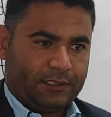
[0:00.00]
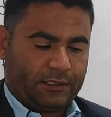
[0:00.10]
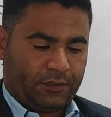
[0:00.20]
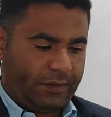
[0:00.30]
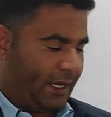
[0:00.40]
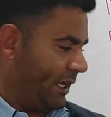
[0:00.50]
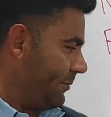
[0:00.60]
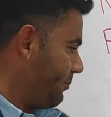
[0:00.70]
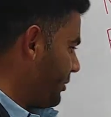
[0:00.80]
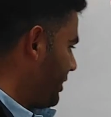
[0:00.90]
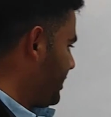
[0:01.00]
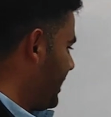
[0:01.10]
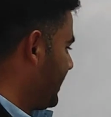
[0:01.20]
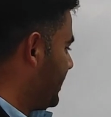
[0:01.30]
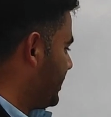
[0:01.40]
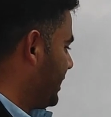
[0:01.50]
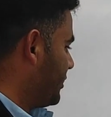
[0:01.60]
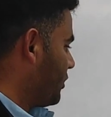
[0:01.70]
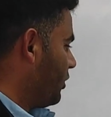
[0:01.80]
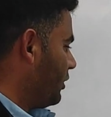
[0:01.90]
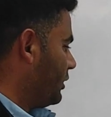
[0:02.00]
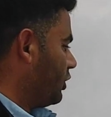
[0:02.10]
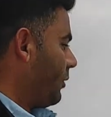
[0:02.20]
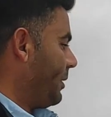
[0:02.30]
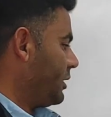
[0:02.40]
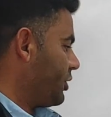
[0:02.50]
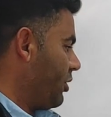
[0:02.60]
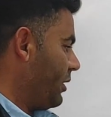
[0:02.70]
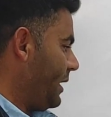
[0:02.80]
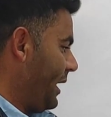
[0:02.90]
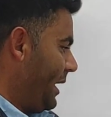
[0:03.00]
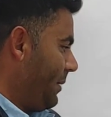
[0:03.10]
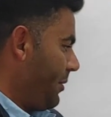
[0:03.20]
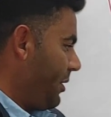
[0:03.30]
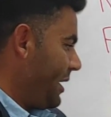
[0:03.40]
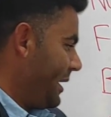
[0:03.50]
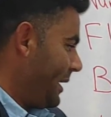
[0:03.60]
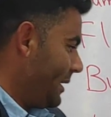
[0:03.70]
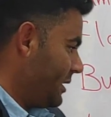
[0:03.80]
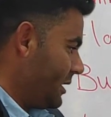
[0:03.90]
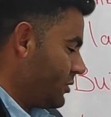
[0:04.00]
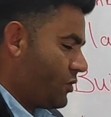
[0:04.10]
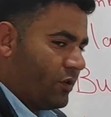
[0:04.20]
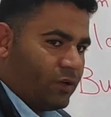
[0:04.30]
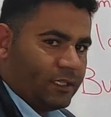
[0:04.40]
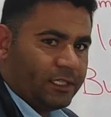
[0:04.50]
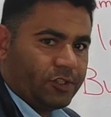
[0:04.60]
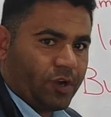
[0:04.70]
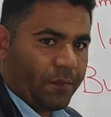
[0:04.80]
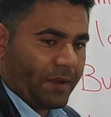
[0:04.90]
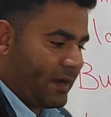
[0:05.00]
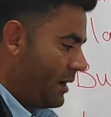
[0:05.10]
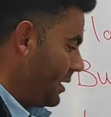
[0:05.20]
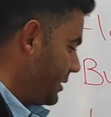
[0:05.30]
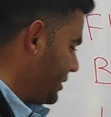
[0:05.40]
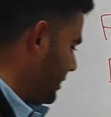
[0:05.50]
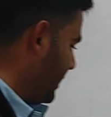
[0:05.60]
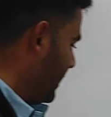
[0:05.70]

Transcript: So in British English, it's called shopping trolley. In American English, it's called shopping cart.